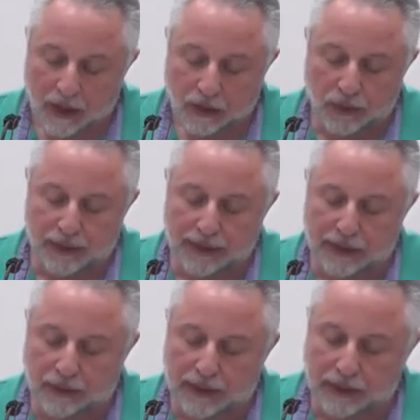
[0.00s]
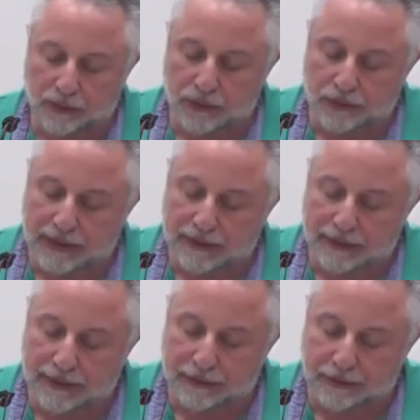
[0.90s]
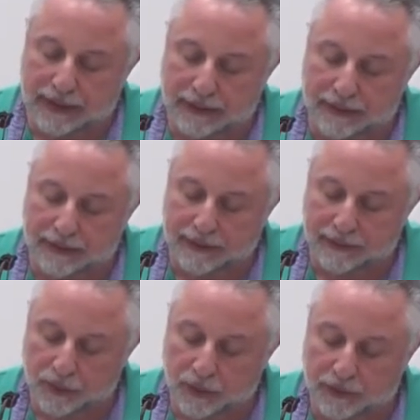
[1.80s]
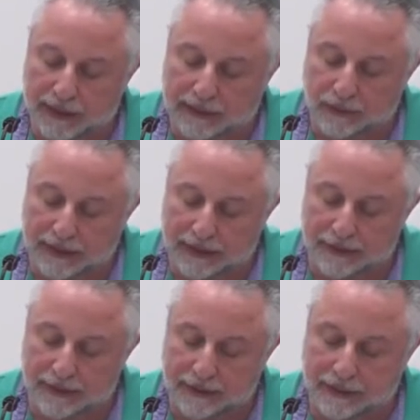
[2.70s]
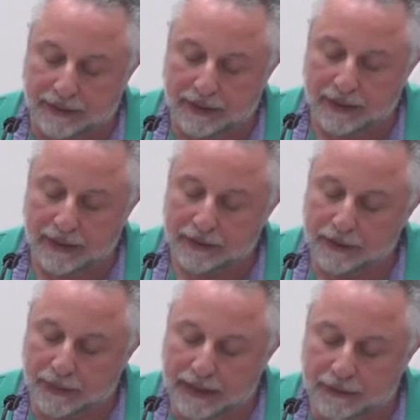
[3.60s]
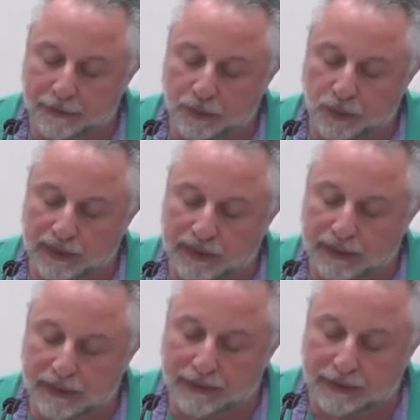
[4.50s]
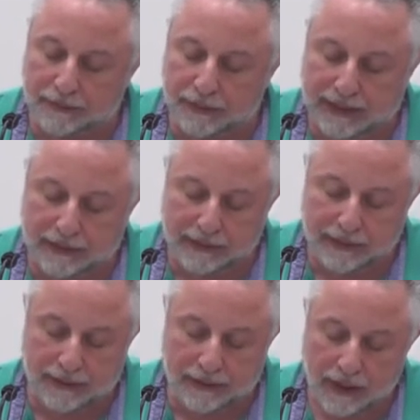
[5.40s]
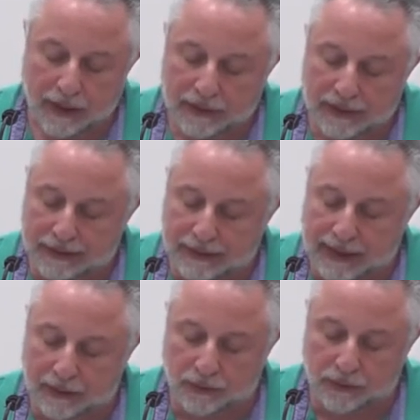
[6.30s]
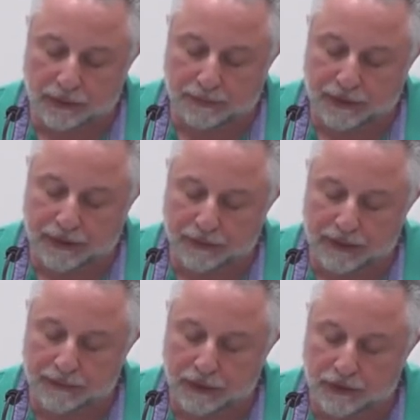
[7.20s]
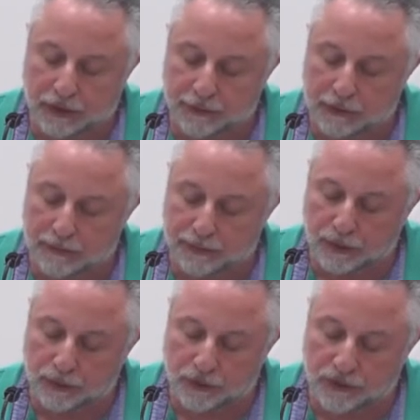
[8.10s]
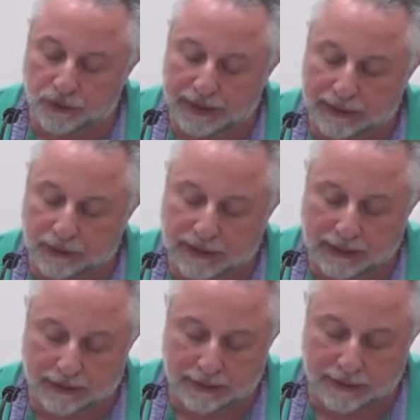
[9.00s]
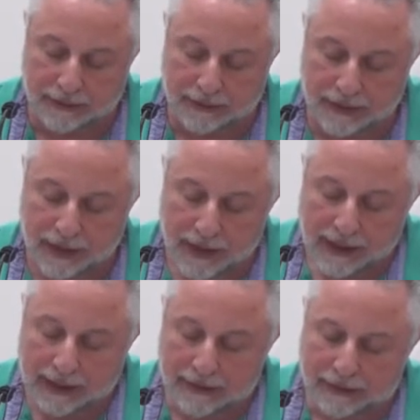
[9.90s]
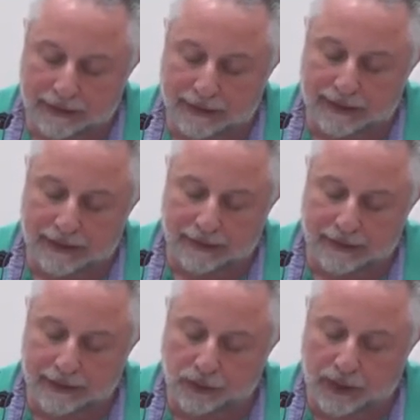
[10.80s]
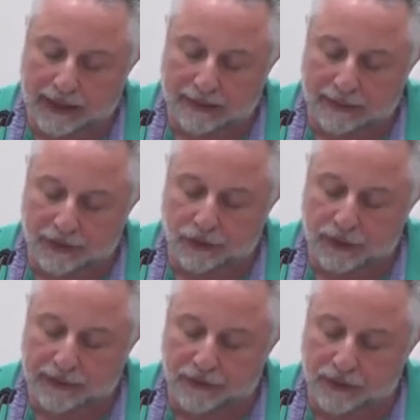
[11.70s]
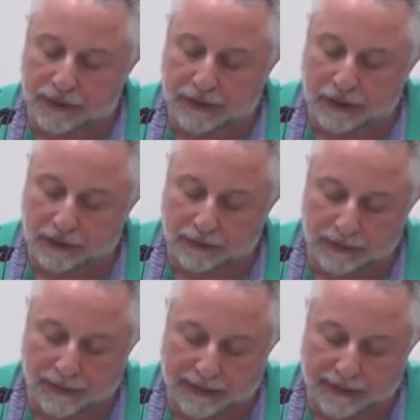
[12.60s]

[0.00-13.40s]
Using Lyotard to stress the centrality of the agonistic, the playful in analytic practice, runs counter the prevalent philosophical approaches to psychoanalysis. Hence, it is necessary to add some strength to this argument by